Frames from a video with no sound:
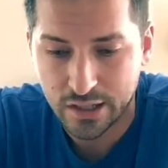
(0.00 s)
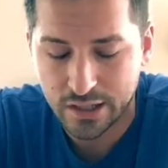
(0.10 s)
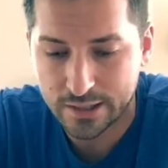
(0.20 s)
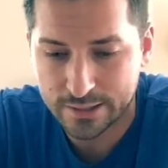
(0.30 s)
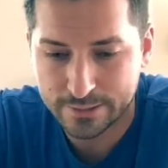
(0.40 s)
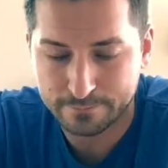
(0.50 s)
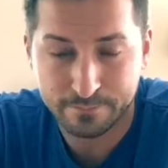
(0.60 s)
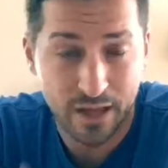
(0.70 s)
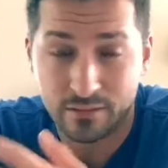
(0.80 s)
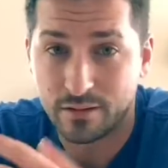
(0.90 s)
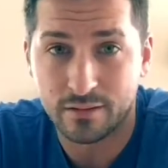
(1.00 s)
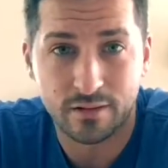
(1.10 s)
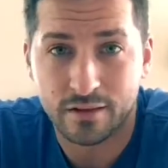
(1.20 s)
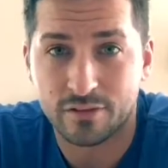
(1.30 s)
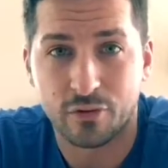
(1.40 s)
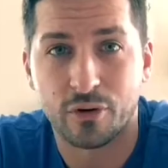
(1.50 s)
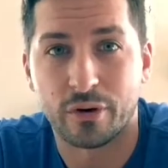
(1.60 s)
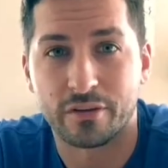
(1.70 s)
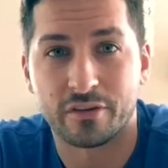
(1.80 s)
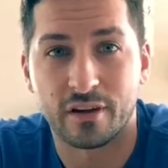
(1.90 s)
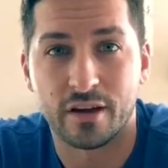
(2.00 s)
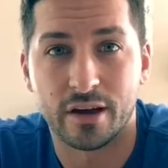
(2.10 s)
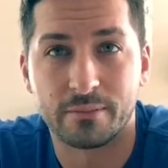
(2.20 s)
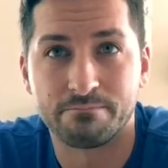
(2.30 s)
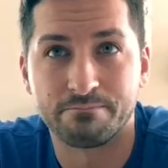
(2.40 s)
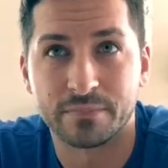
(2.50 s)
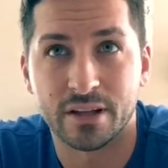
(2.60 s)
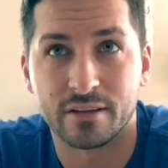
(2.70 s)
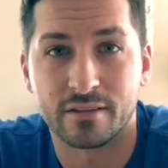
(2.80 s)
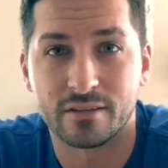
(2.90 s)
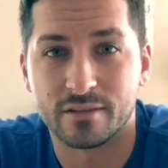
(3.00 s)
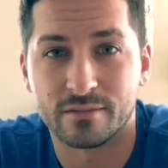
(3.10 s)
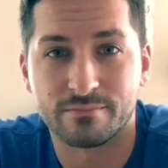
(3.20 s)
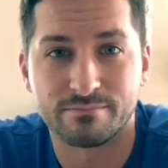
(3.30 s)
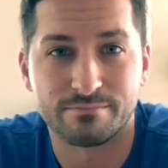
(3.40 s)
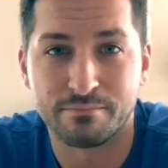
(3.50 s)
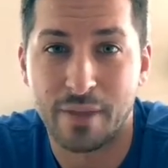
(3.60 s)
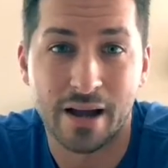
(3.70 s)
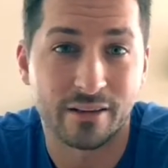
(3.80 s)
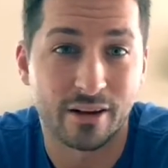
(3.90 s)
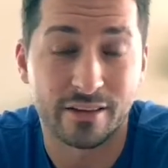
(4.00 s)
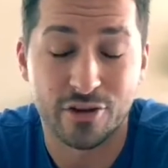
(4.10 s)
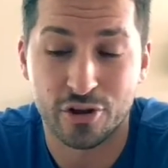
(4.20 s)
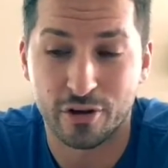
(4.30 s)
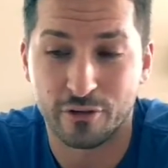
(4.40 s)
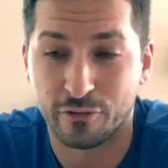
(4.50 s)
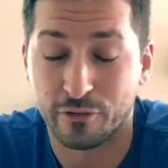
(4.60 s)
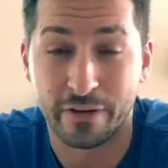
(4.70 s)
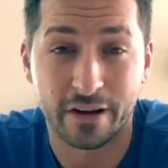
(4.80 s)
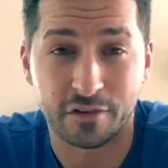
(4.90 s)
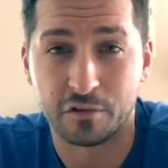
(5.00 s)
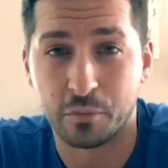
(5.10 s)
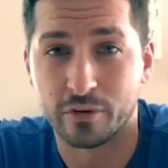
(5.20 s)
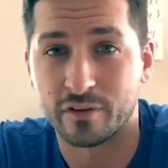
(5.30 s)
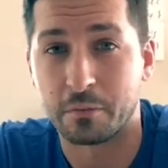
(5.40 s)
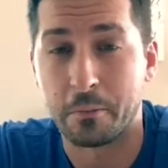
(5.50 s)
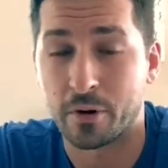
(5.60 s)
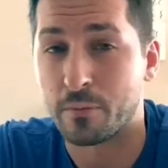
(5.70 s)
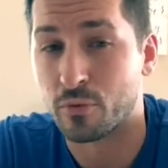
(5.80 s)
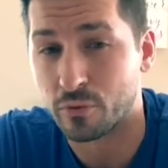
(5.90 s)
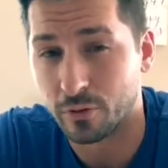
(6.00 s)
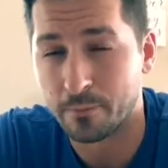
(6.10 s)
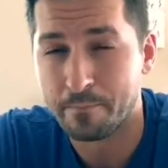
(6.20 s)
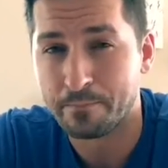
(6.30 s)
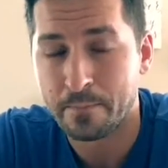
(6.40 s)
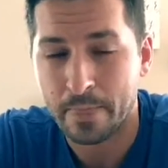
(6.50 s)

I just don't know what else to say. It's my luck this year for fantasy sports has been pretty brutal.